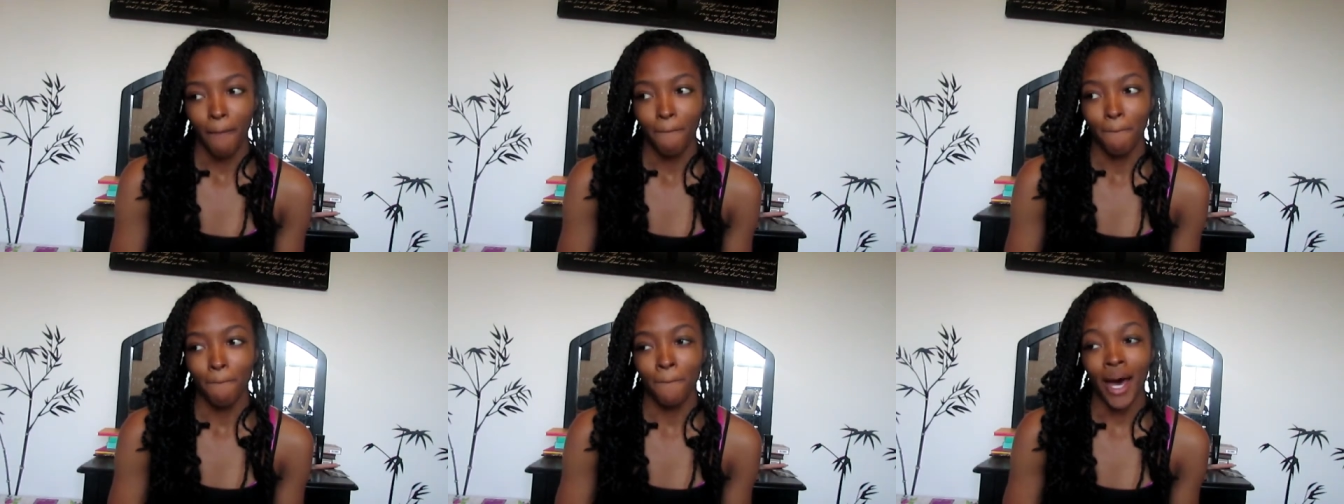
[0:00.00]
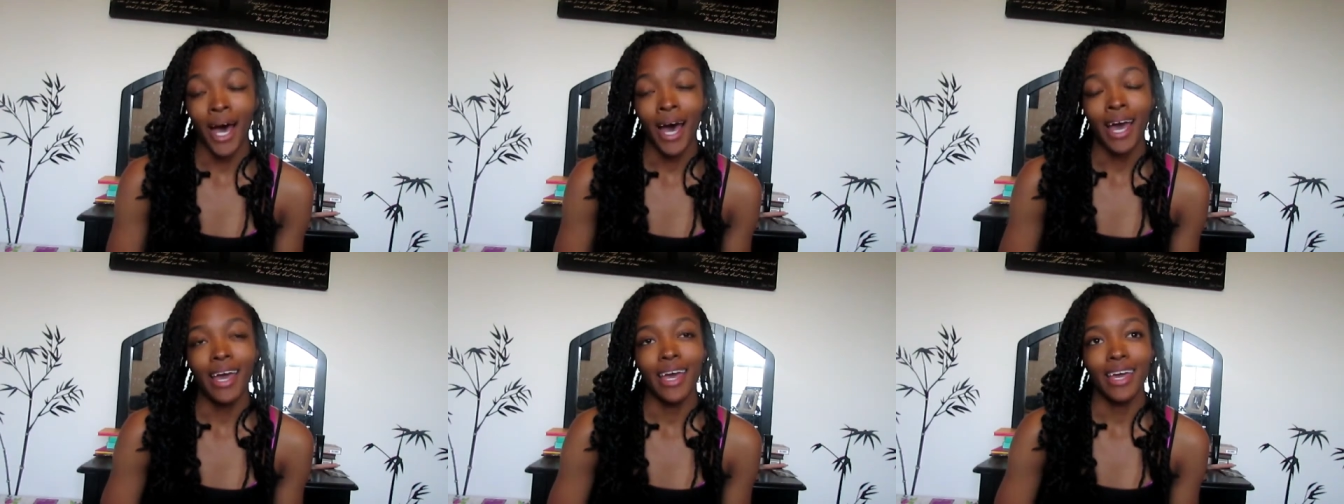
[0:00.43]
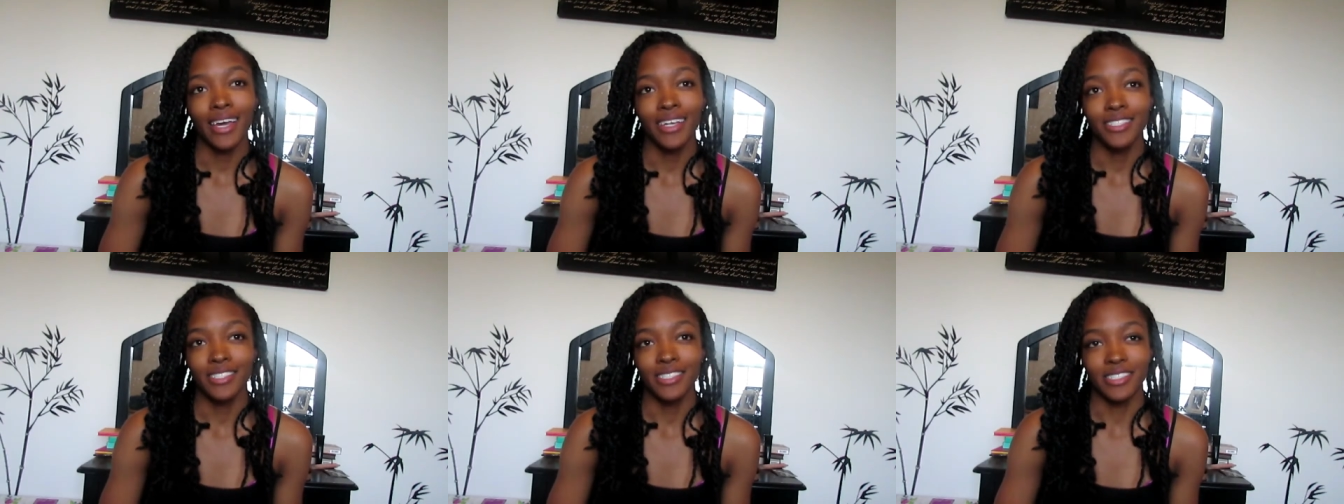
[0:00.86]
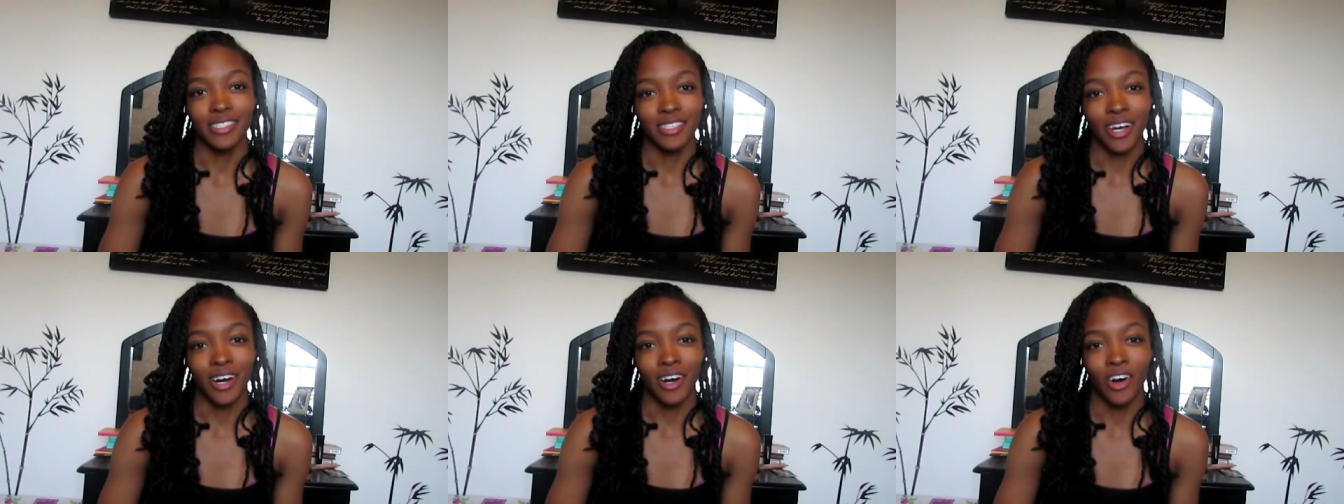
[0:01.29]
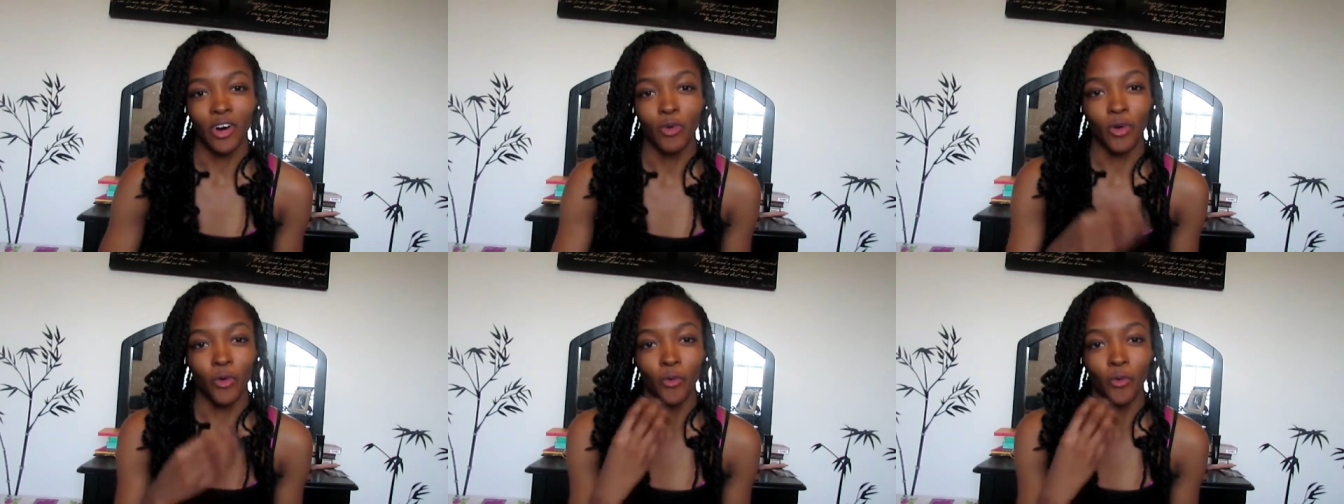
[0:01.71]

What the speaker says: my edges, y'all, were